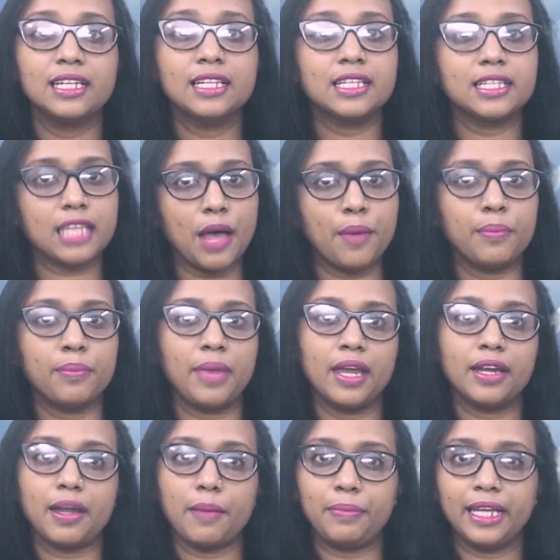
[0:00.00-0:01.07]
some
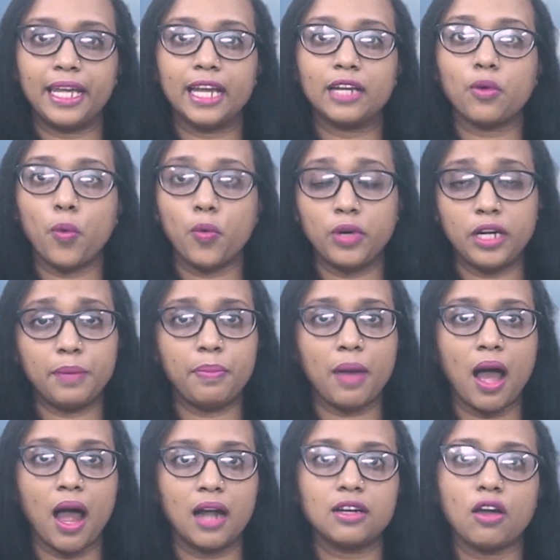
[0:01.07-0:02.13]
may replicate only
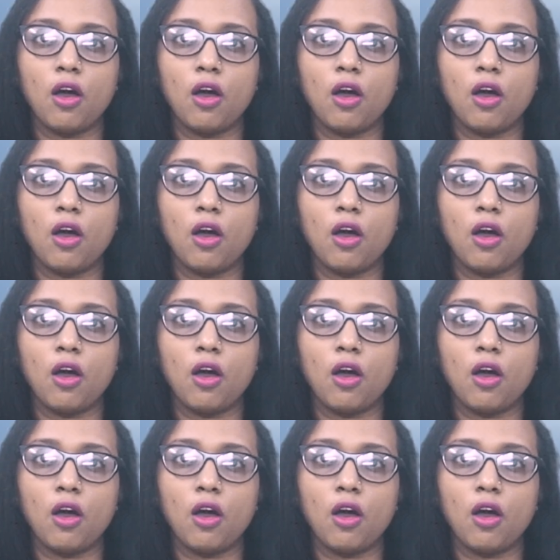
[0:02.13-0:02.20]
part